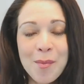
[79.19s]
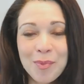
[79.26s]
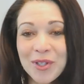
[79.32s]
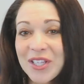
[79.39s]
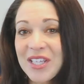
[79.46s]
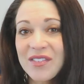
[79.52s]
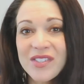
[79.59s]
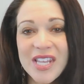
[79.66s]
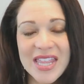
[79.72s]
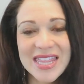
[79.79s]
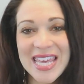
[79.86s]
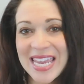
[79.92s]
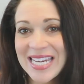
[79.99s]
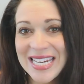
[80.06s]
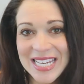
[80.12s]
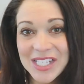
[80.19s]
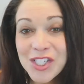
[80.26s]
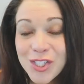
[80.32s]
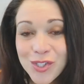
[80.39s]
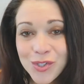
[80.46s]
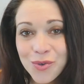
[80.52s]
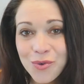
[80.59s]
believes that they need
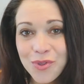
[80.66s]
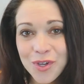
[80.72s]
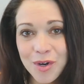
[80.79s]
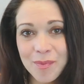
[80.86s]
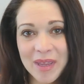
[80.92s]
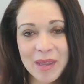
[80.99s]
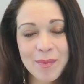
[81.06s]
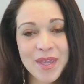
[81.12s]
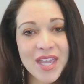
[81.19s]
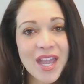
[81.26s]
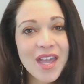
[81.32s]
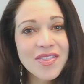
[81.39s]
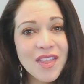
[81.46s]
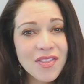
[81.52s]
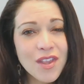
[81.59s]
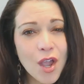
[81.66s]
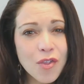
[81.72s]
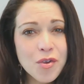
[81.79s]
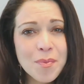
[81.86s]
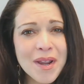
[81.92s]
to soothe their baby and then the other